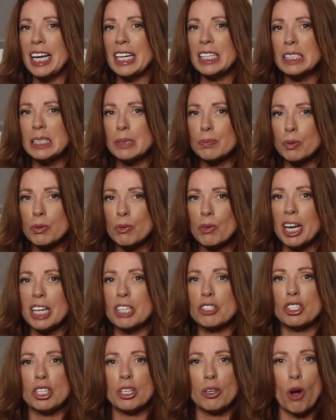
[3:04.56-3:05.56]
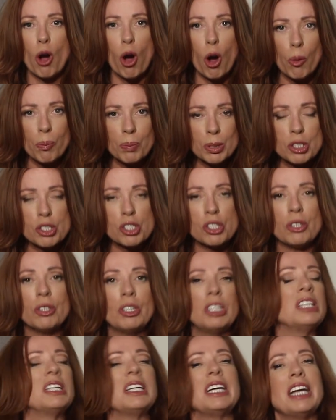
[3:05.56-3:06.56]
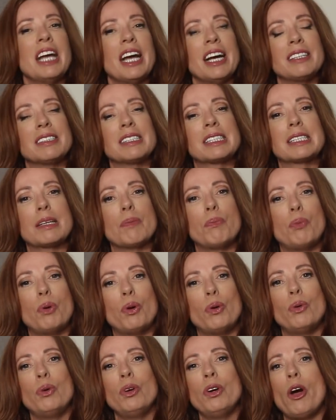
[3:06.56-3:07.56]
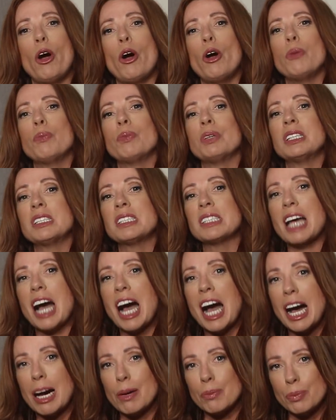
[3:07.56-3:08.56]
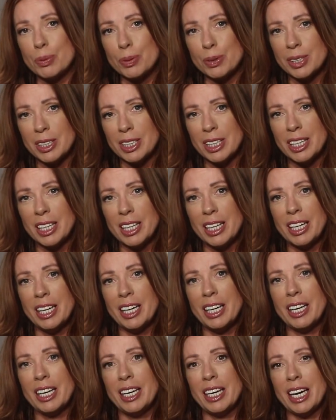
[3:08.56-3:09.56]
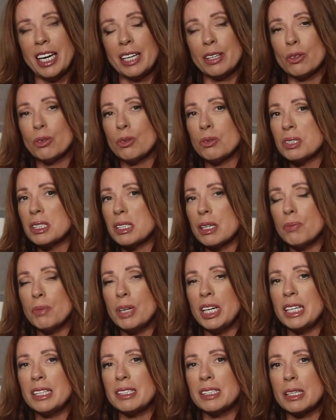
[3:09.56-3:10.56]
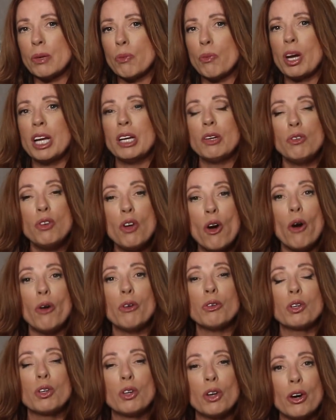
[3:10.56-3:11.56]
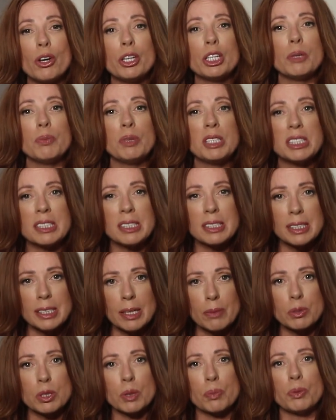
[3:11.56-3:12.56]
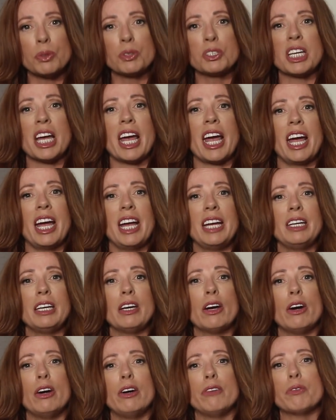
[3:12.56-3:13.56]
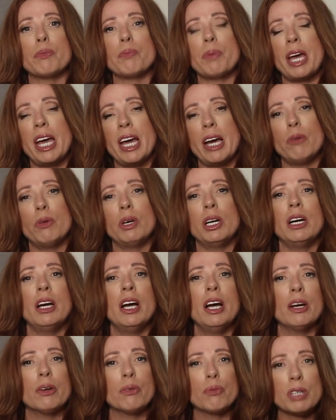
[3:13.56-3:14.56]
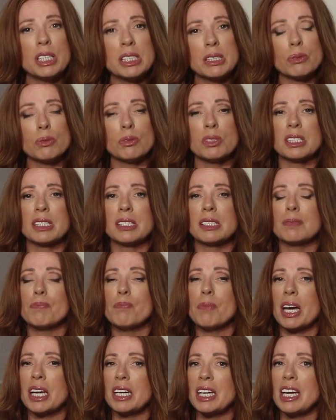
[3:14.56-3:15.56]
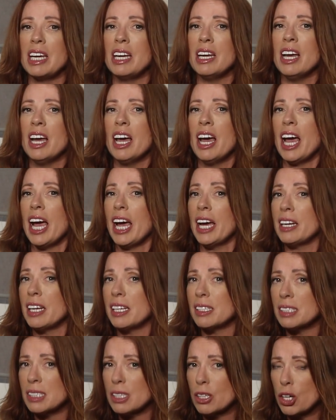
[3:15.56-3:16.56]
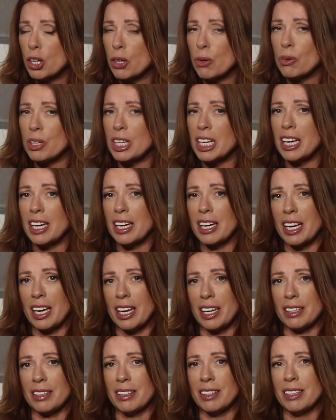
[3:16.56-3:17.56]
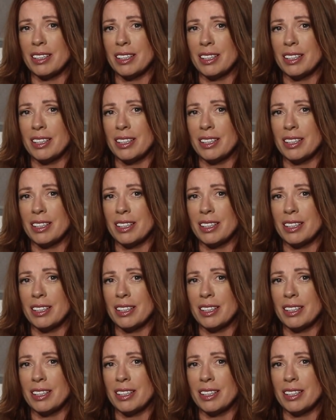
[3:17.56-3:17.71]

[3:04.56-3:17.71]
inspiration, opportunity, and support opens up. And it also means that we're not going to be susceptible to handing over power, resources, money, and our security again.